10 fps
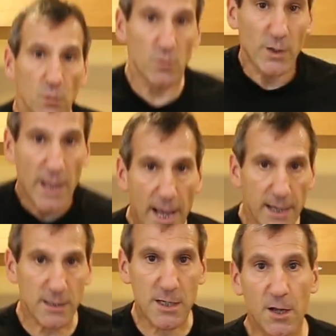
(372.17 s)

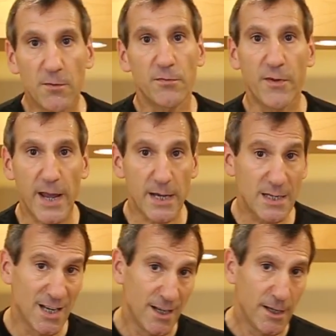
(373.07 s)
relax,
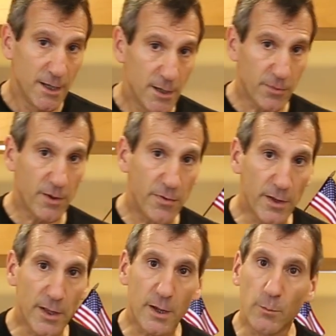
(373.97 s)
fast. If I feel
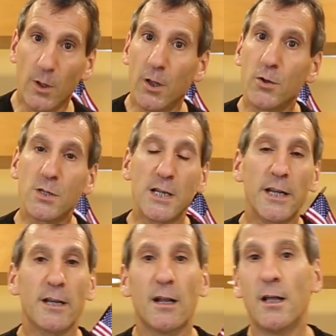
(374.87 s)
like I'm losing
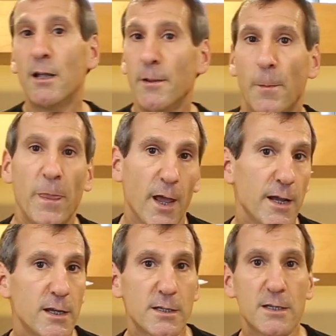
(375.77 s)
it, I
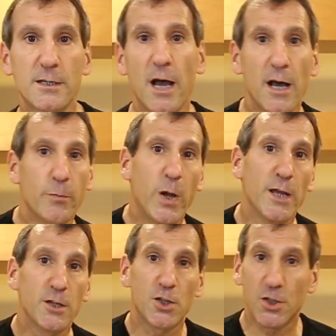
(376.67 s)
can stop,
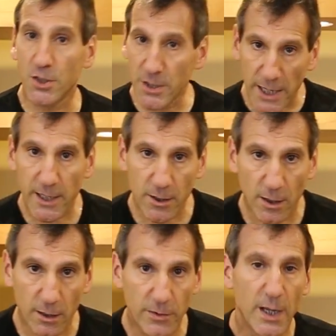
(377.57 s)
shake it
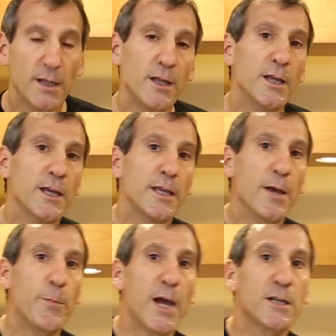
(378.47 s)
off,
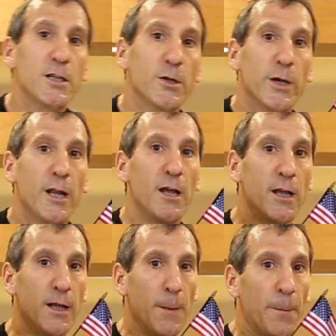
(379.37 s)
get back to it.
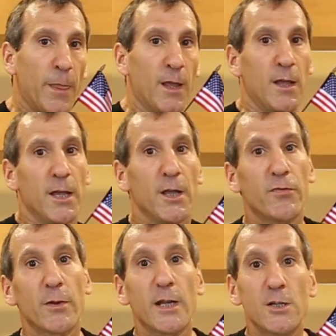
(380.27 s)

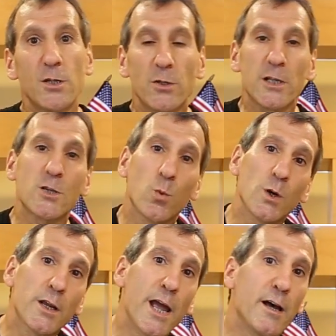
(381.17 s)
If I'm going to do this
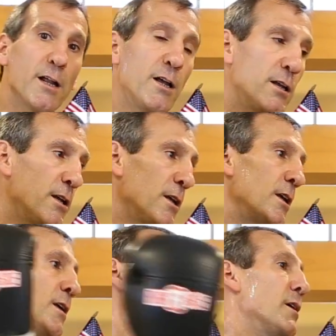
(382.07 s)
workout
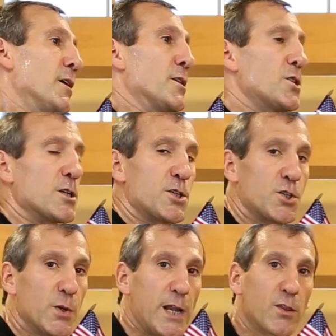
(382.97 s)
just
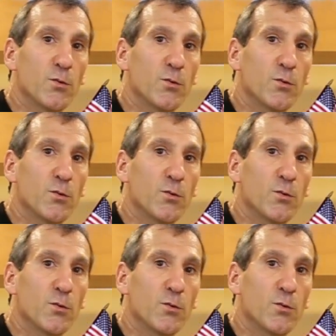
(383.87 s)
straight